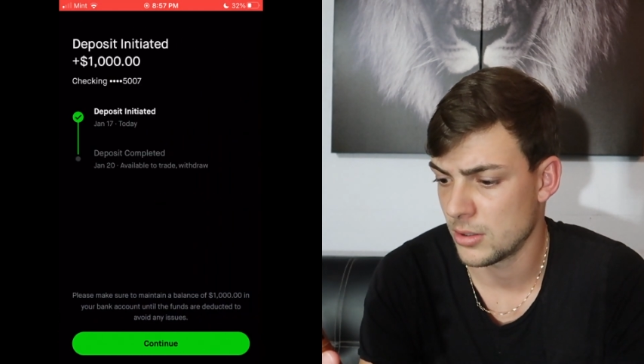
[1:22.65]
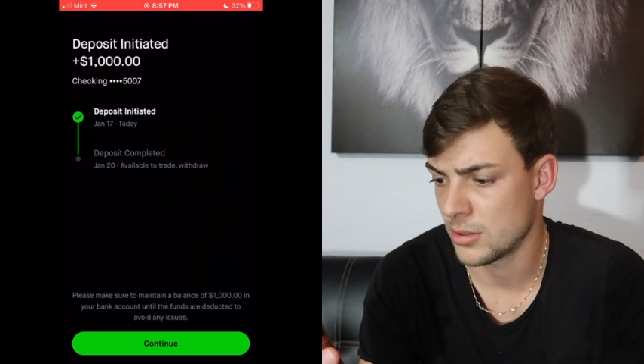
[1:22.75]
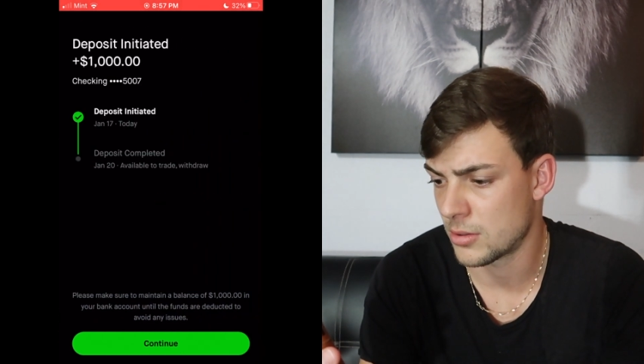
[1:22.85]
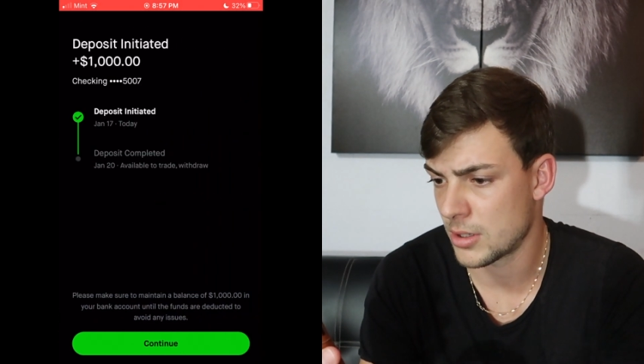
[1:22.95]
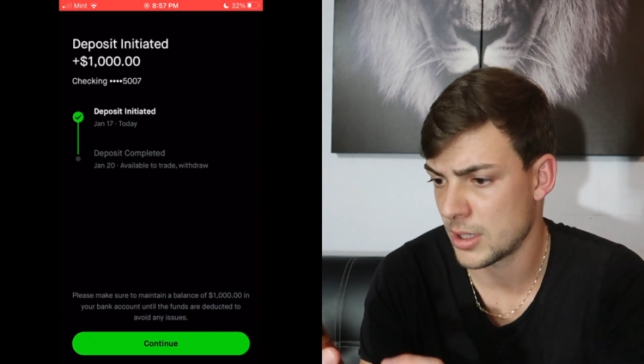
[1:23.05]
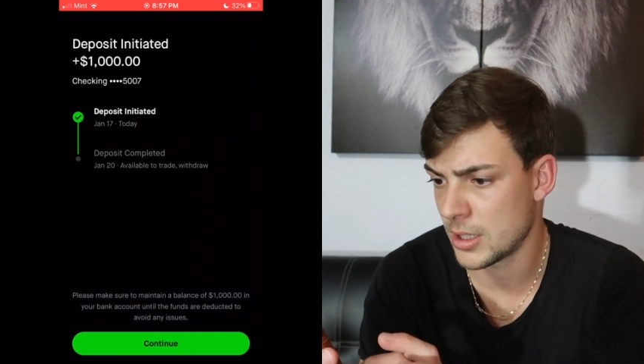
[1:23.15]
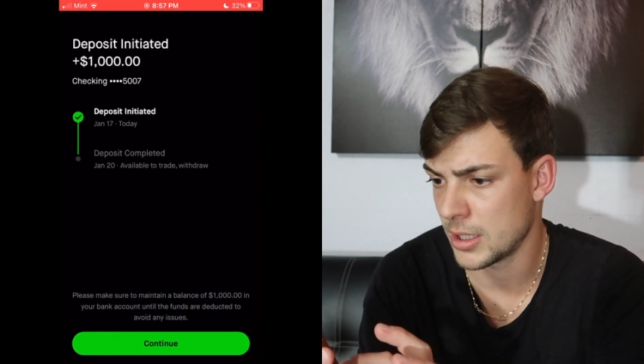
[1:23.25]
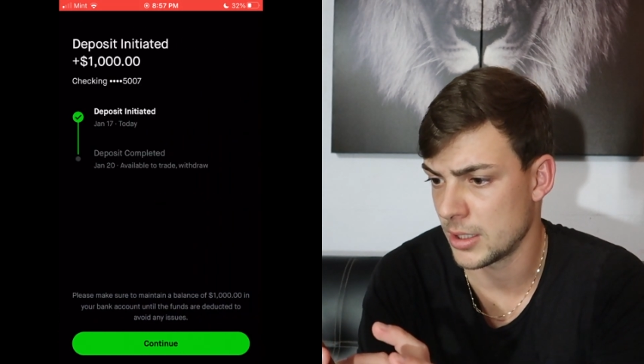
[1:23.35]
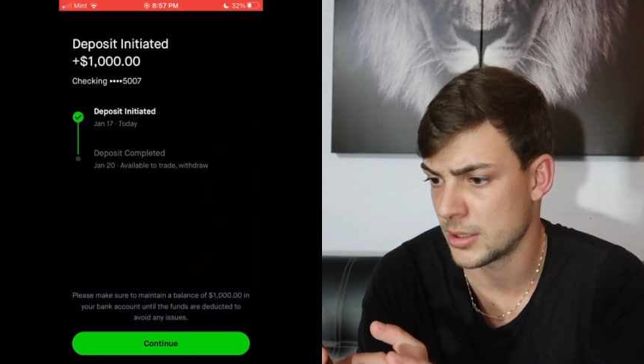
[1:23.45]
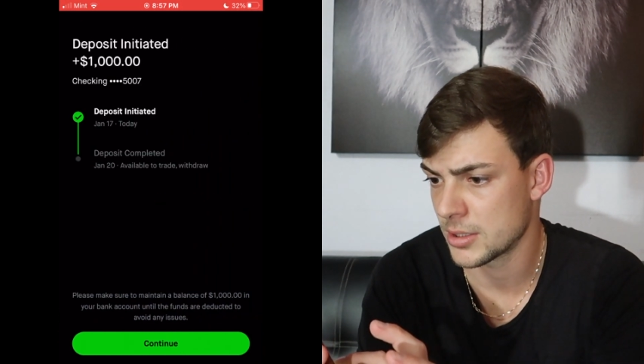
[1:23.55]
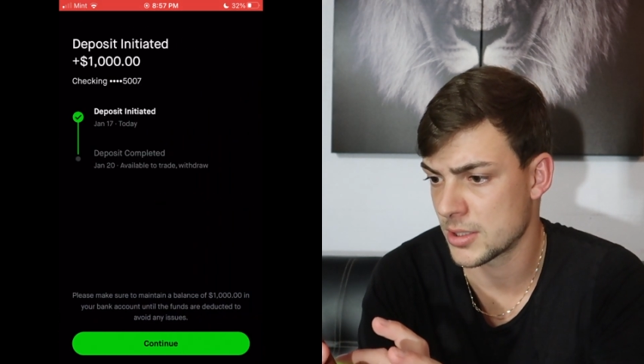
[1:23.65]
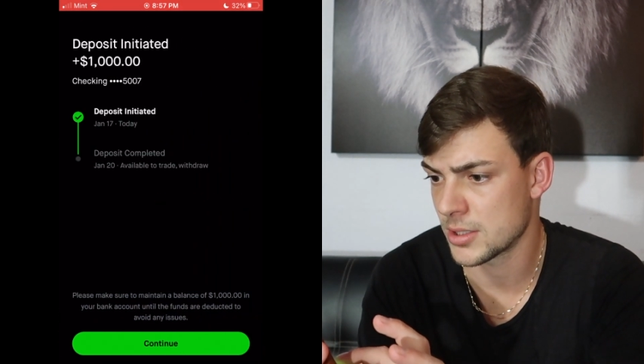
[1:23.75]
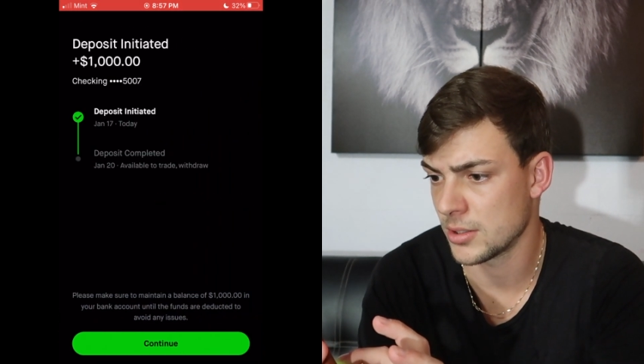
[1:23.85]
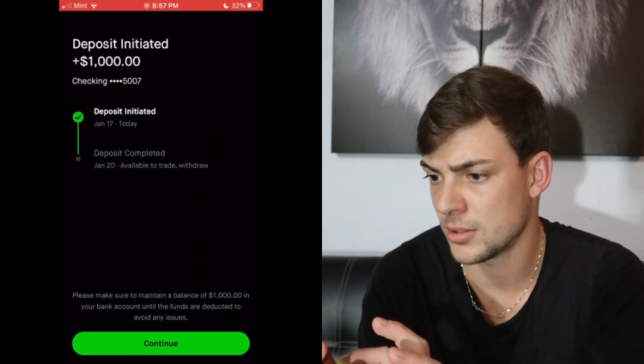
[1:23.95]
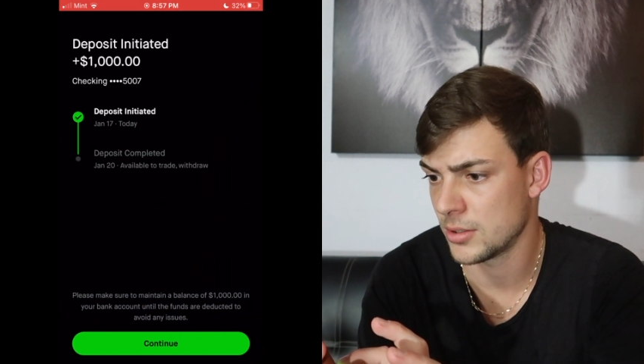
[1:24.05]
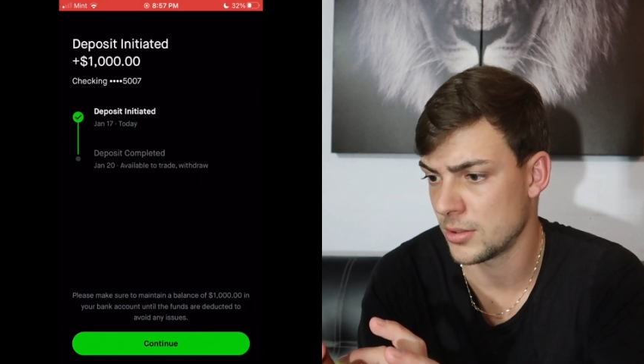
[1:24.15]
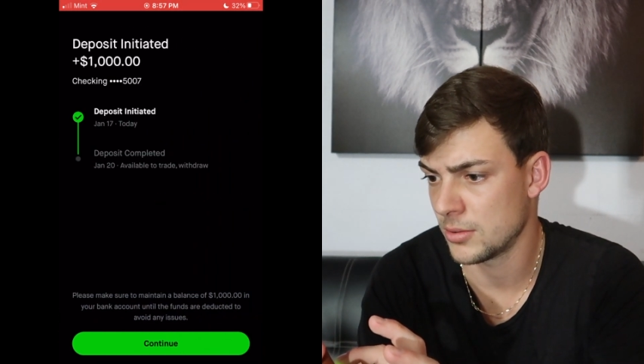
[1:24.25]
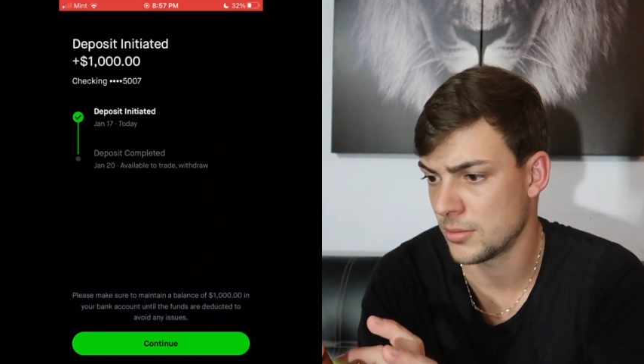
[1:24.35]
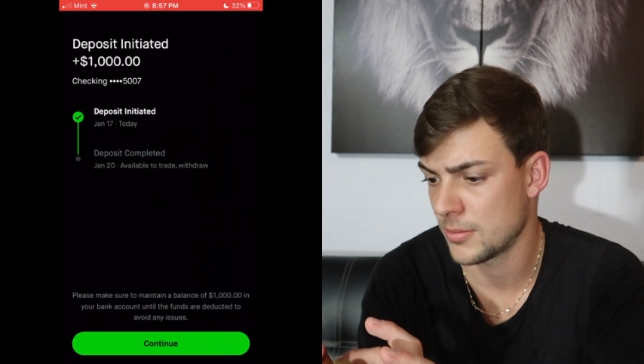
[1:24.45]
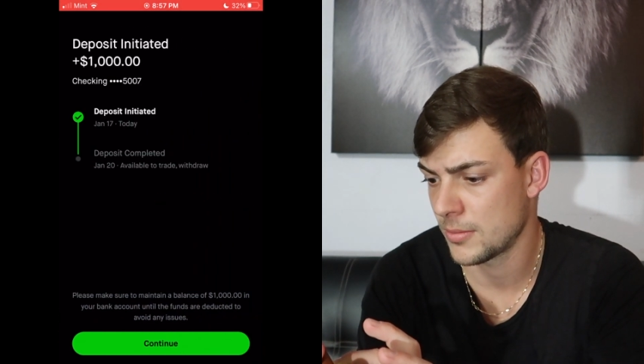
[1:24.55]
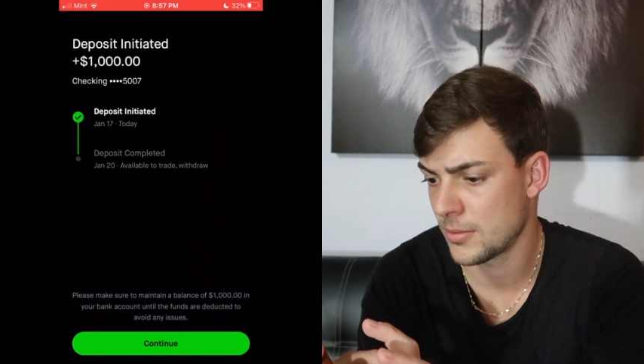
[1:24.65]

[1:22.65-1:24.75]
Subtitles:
Alright, so